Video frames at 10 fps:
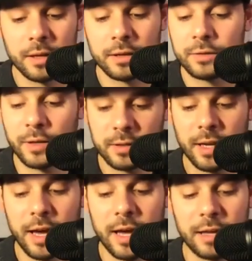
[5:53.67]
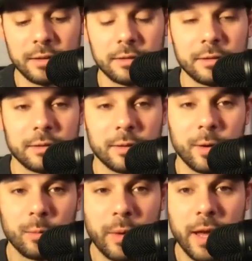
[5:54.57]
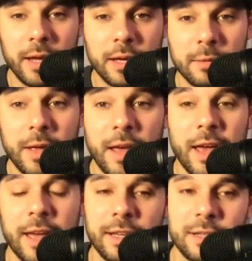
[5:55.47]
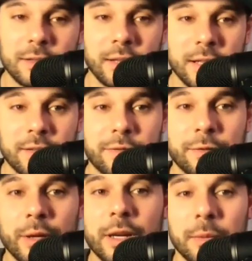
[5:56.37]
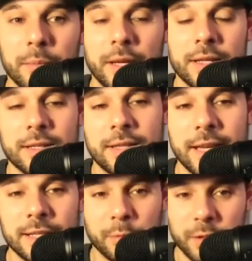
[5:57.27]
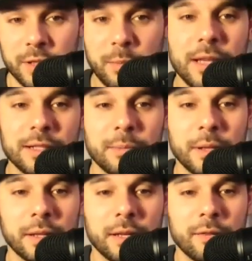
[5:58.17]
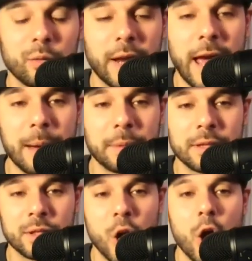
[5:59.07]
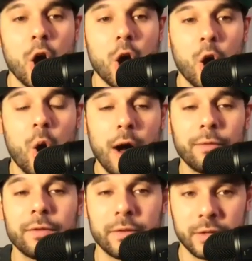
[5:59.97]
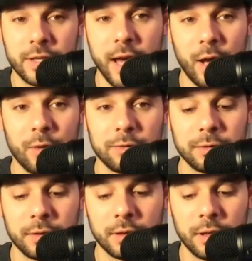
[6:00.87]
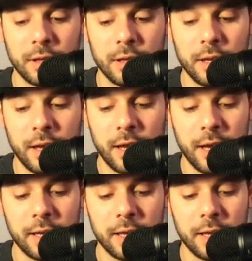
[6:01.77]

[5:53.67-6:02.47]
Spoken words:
trust God, obey him. And it's freedom, because it takes the responsibility of what happens off of yourself and